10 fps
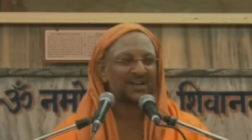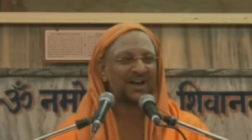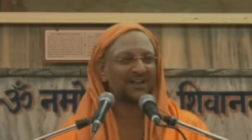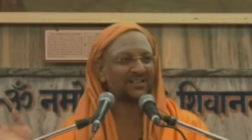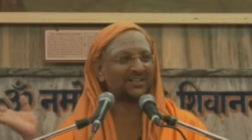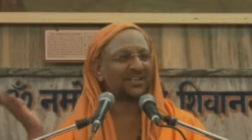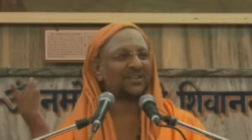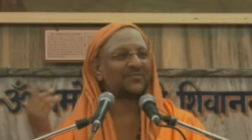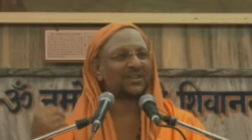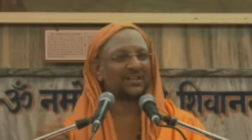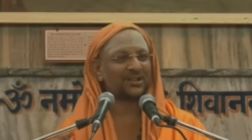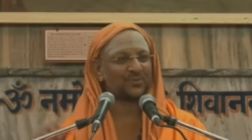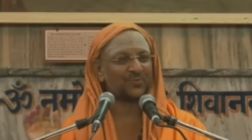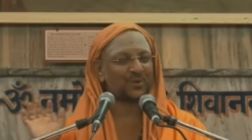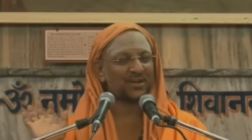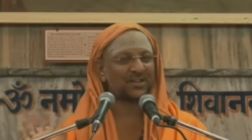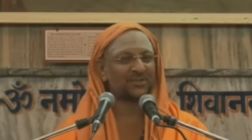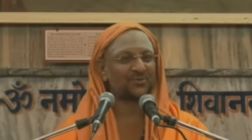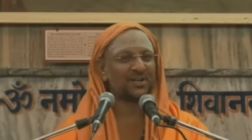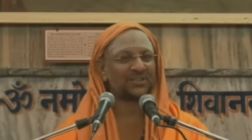Ahattai Verarupaya
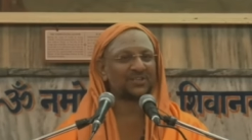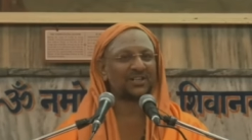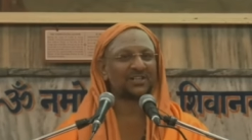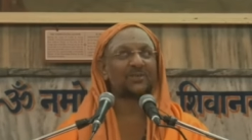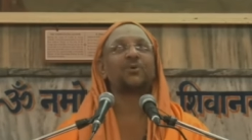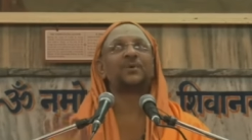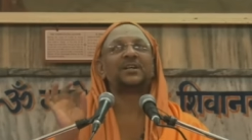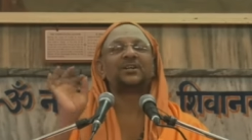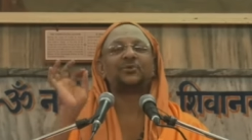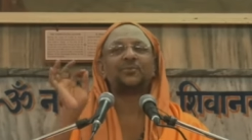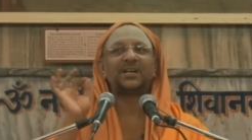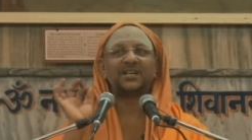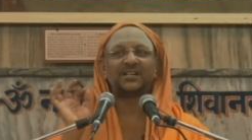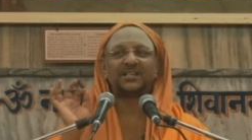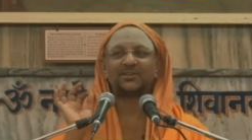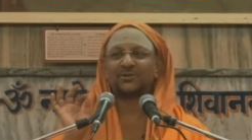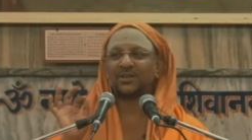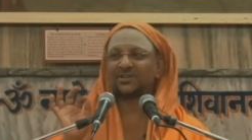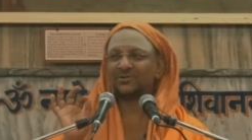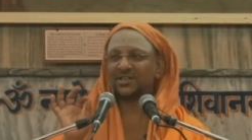Arunachala. The moment you meditate on
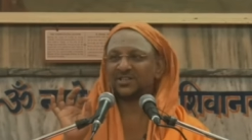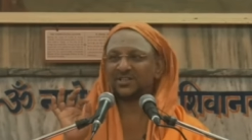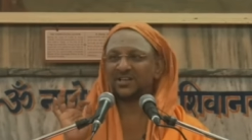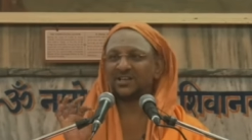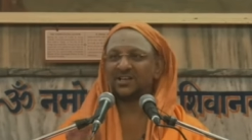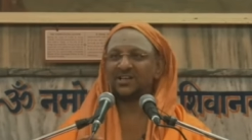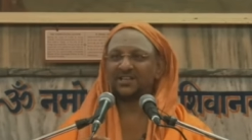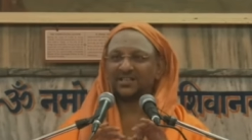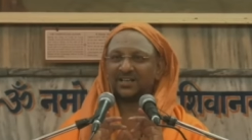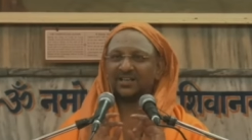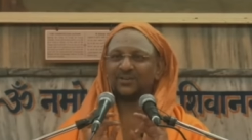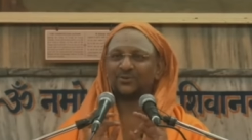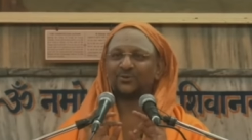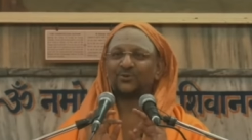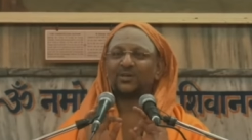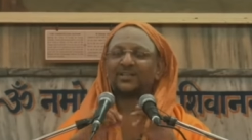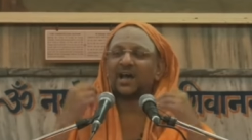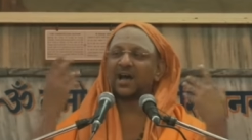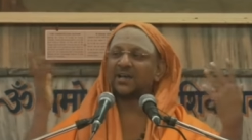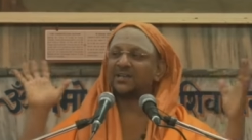Arunachala, the ego,
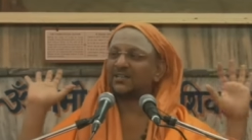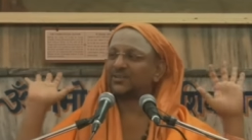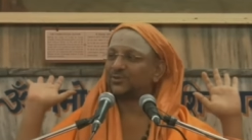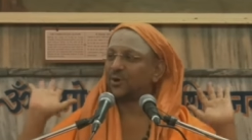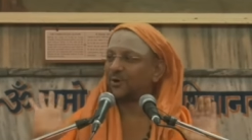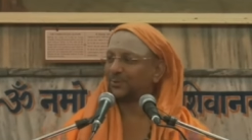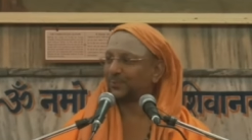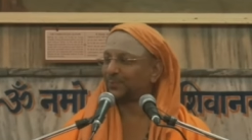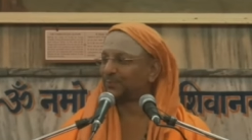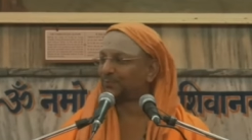the I is gone.